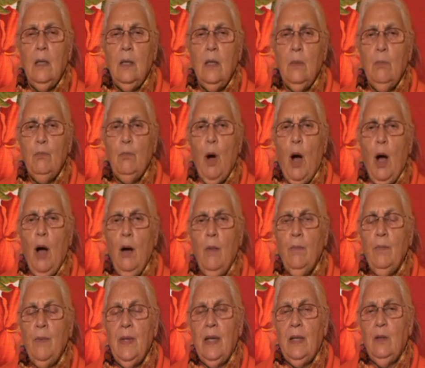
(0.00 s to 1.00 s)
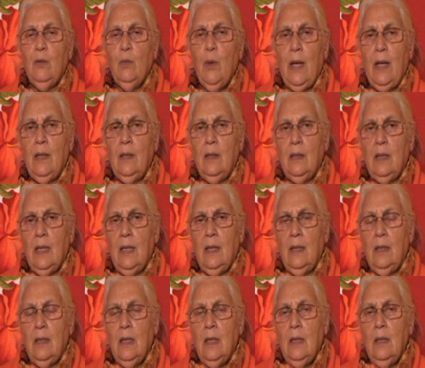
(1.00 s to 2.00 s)
the bomb that went
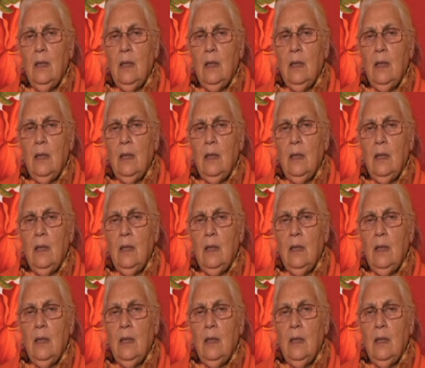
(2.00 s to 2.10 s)
and